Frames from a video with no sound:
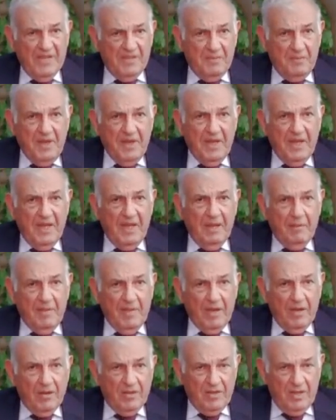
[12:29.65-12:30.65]
is speaking
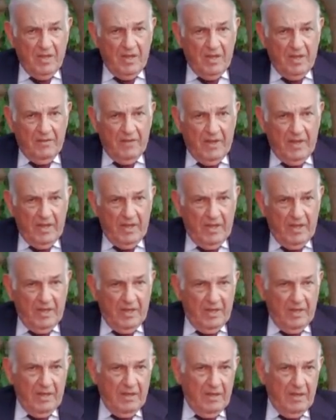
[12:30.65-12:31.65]
about
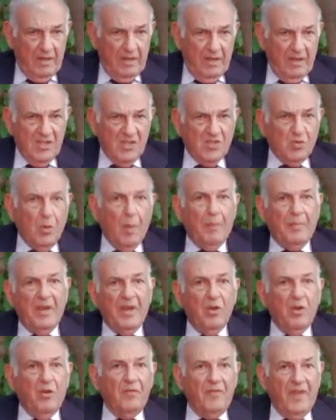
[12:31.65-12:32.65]
the
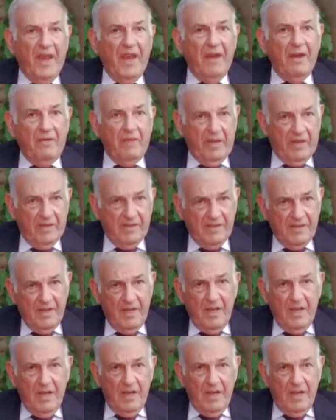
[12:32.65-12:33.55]
swapping of areas,